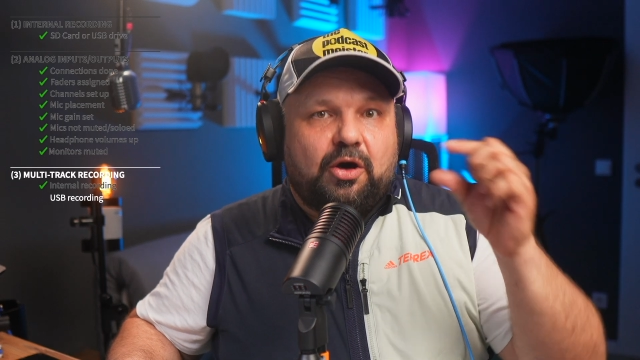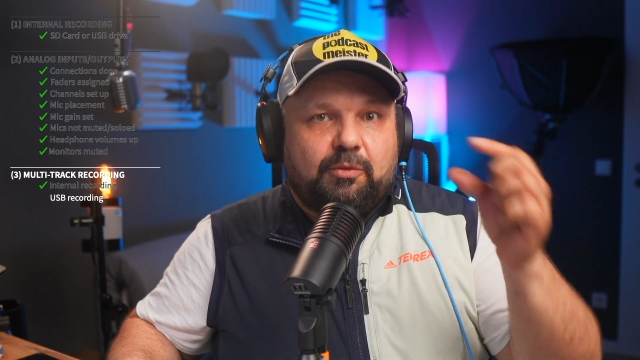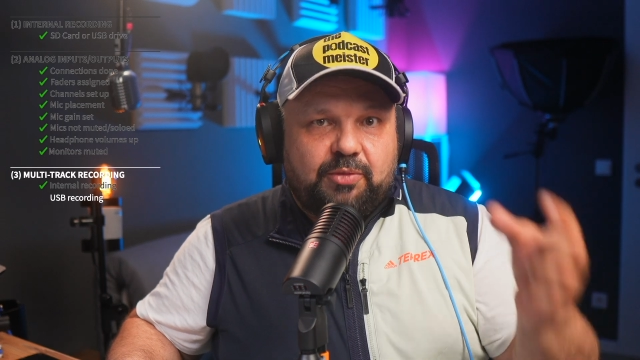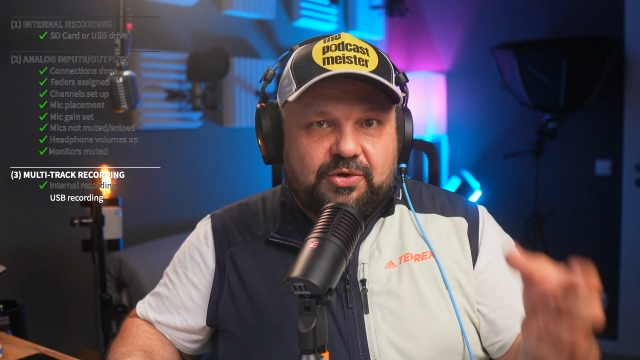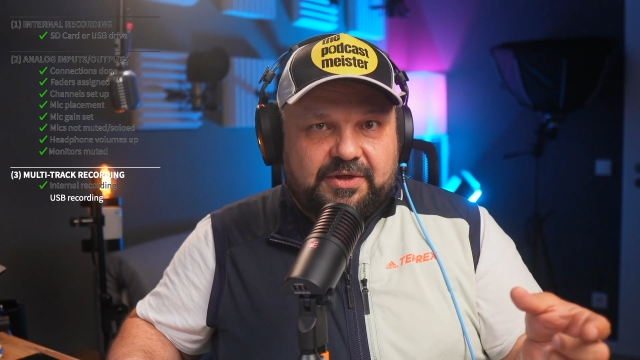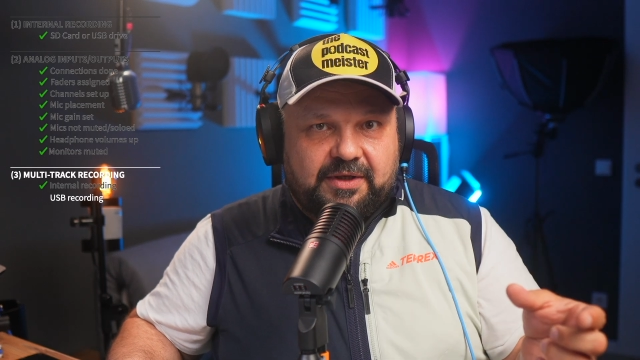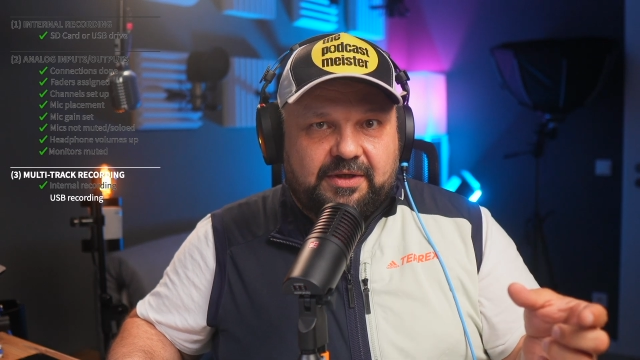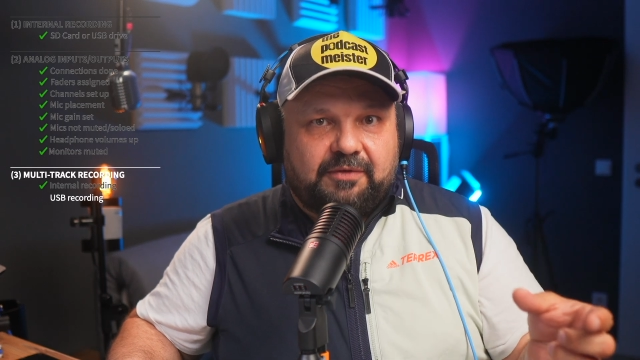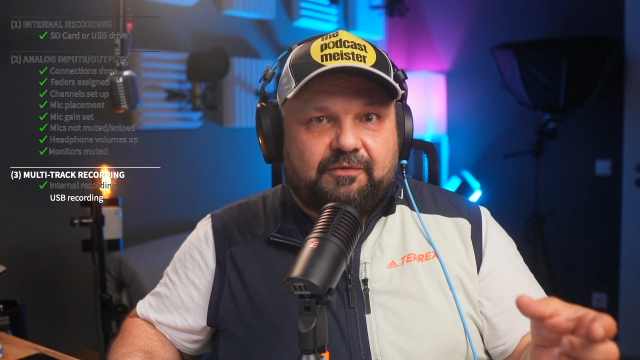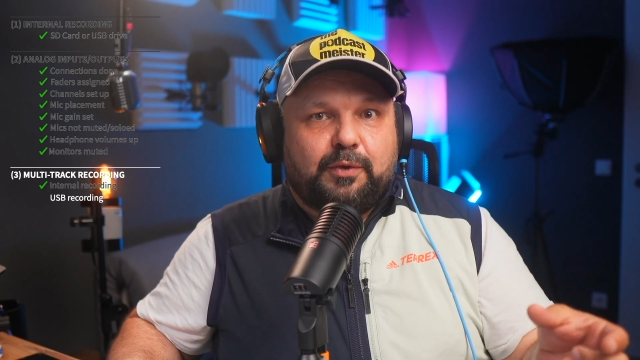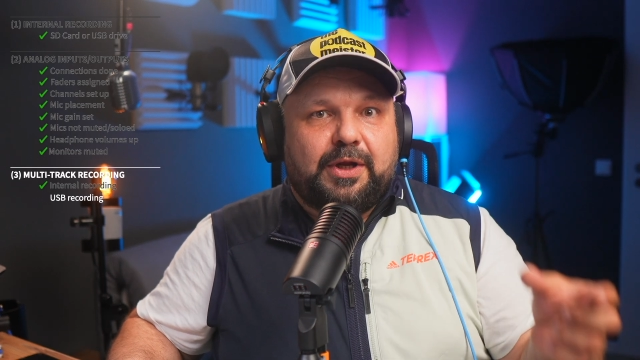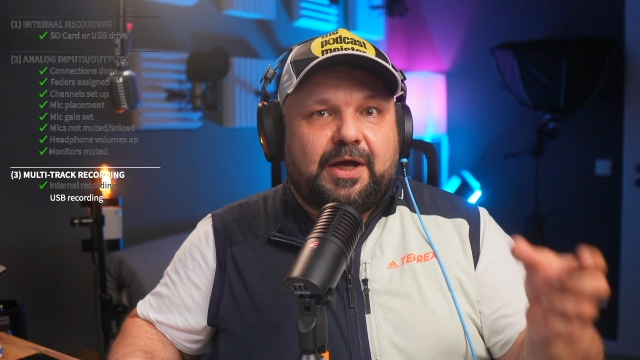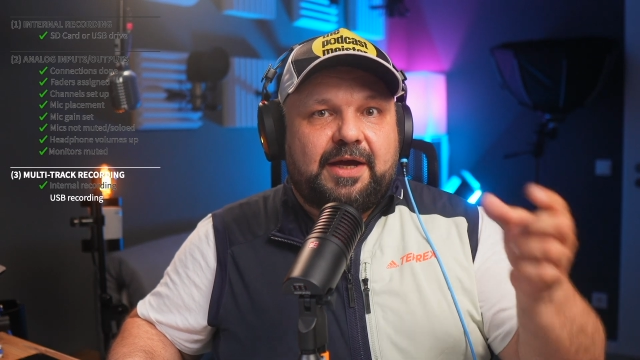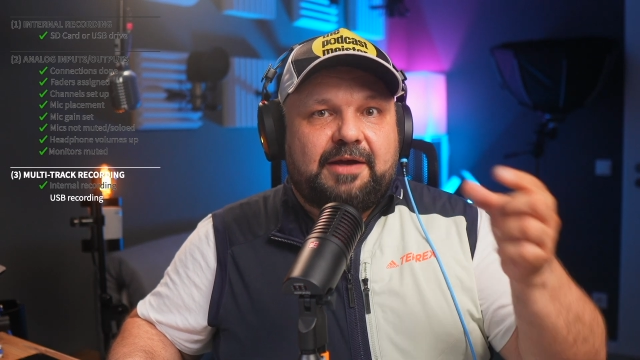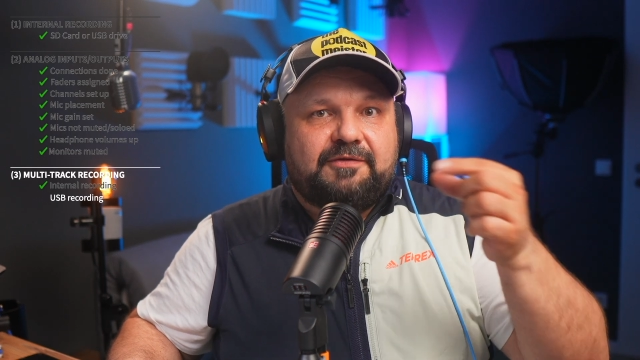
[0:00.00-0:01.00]
opposite of
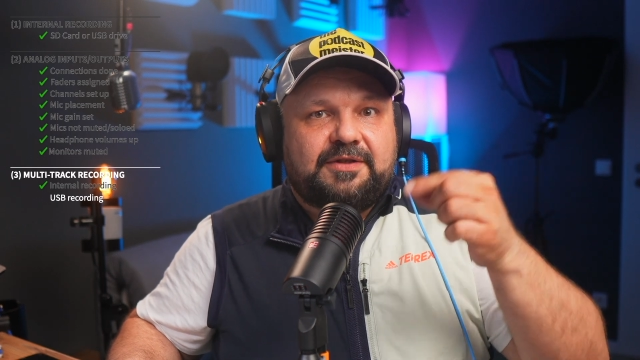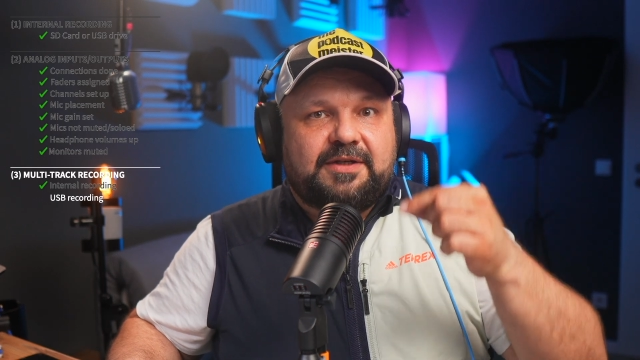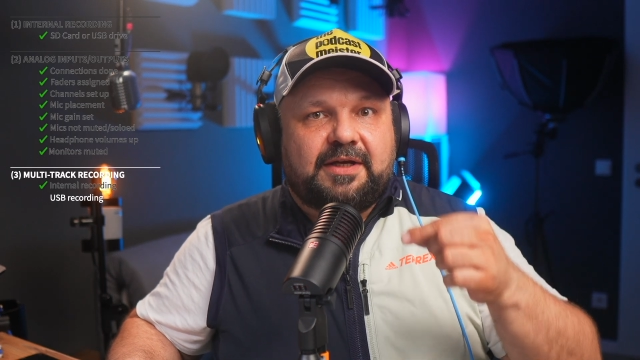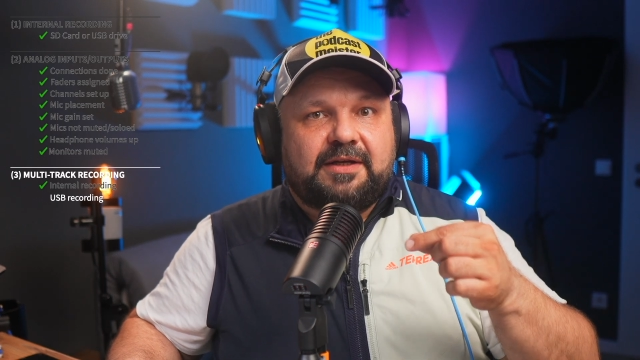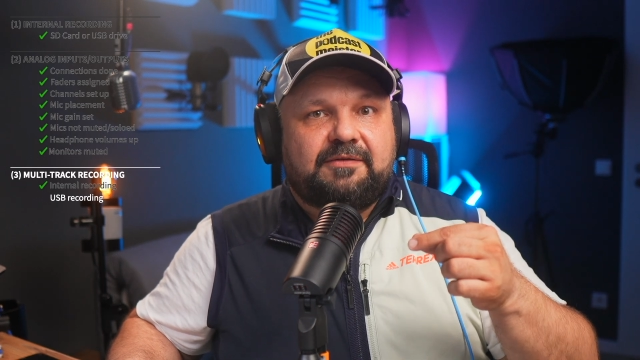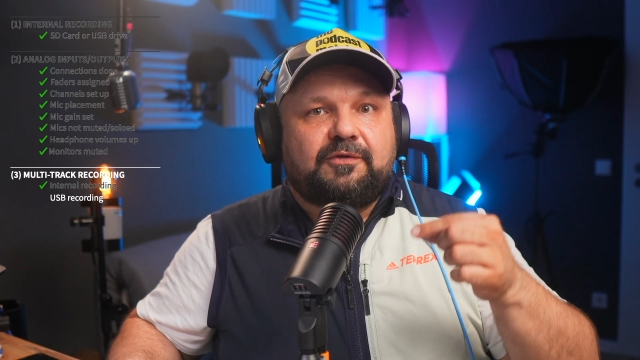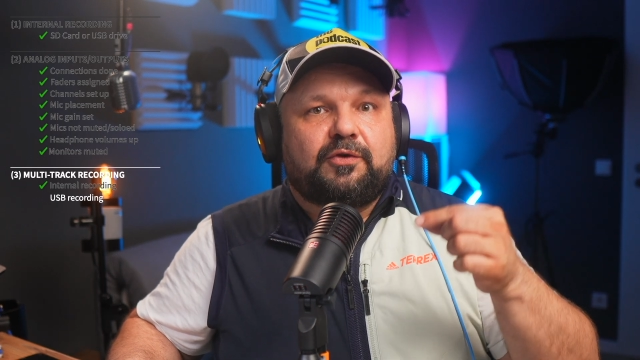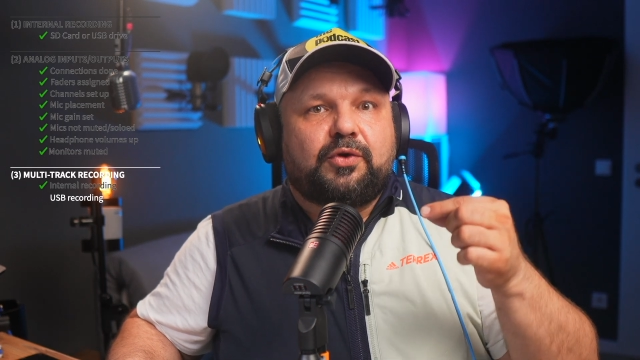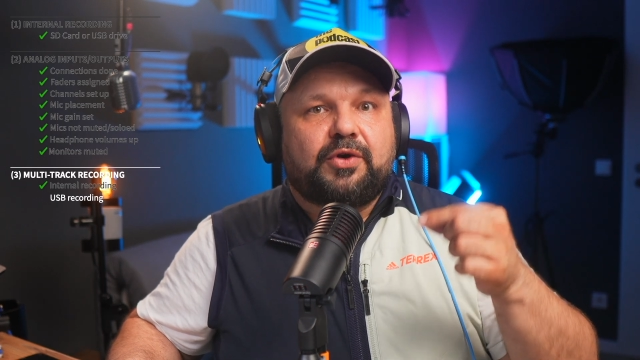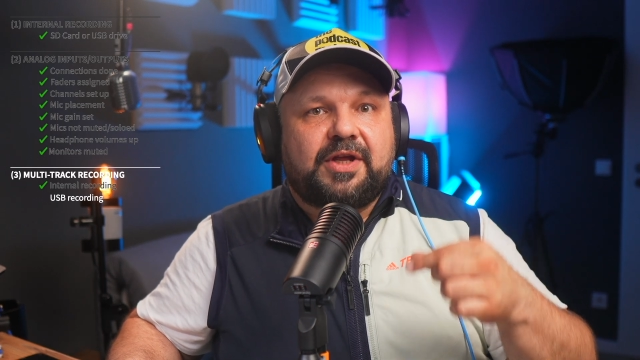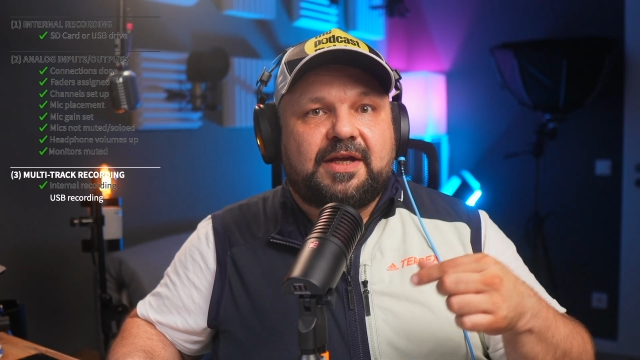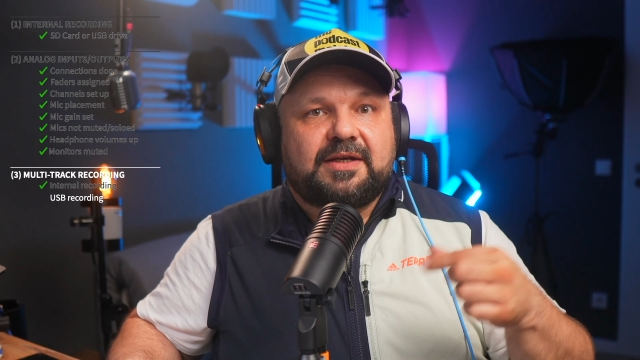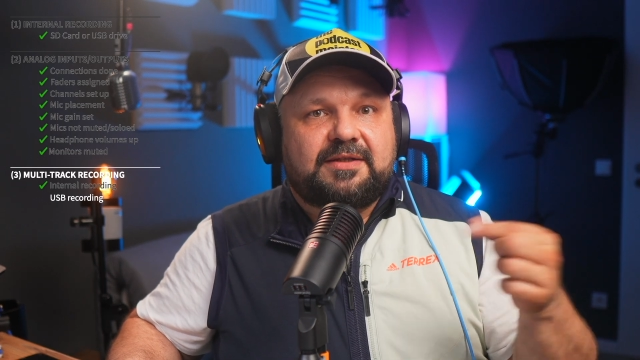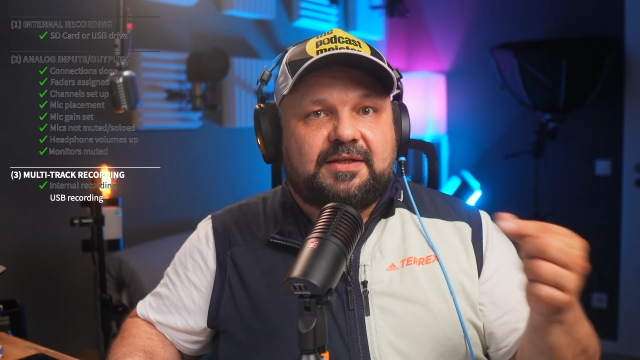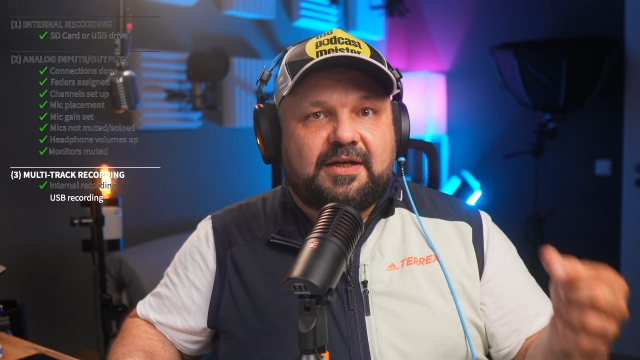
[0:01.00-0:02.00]
what I have set for
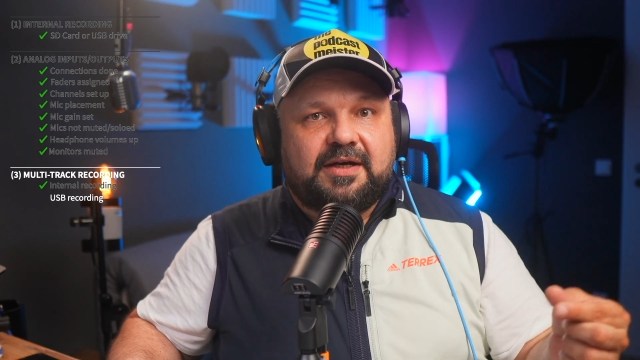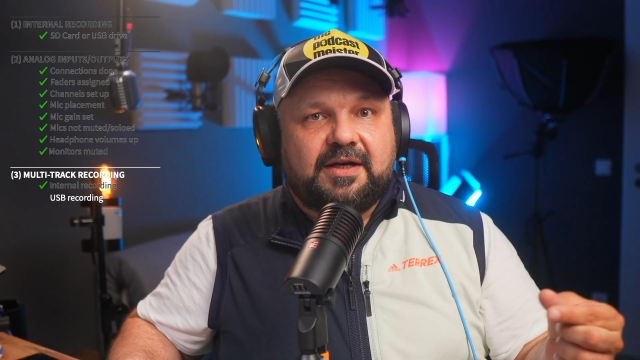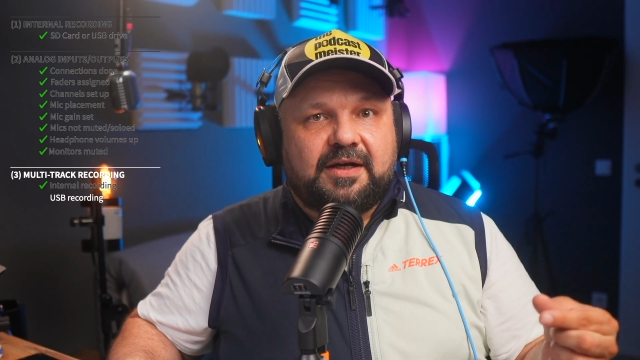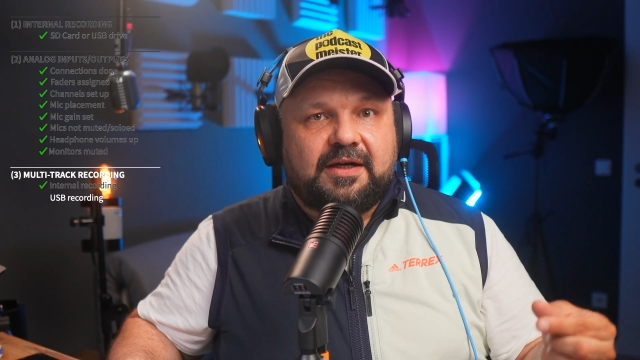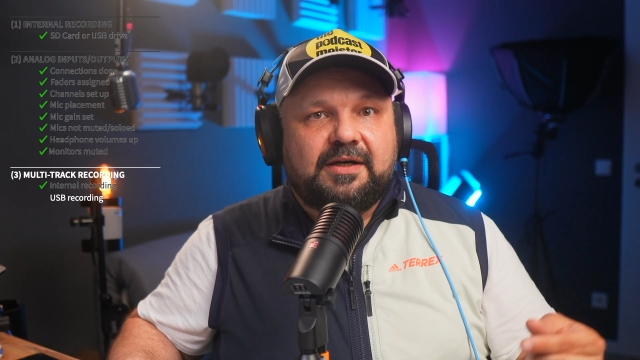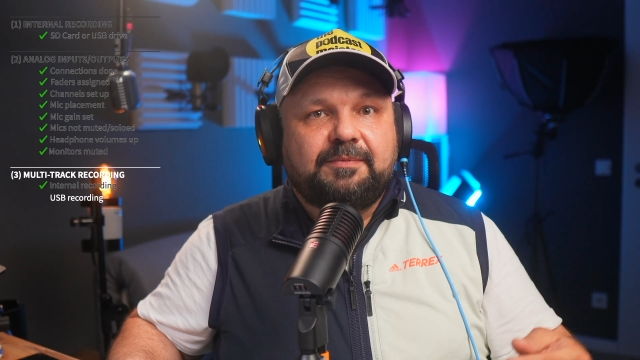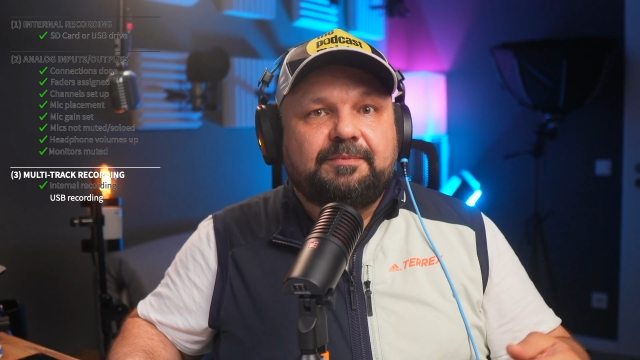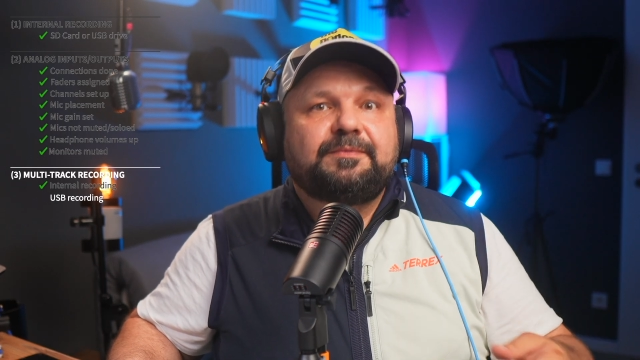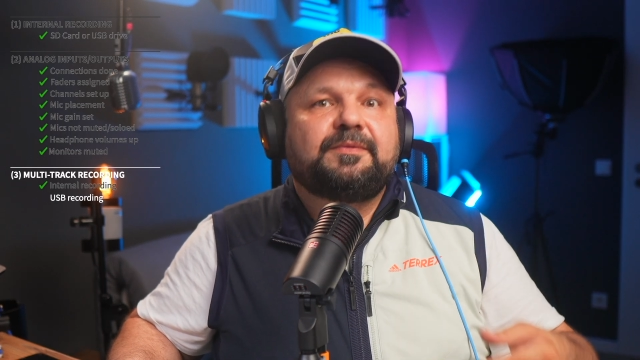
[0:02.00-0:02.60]
the SD card.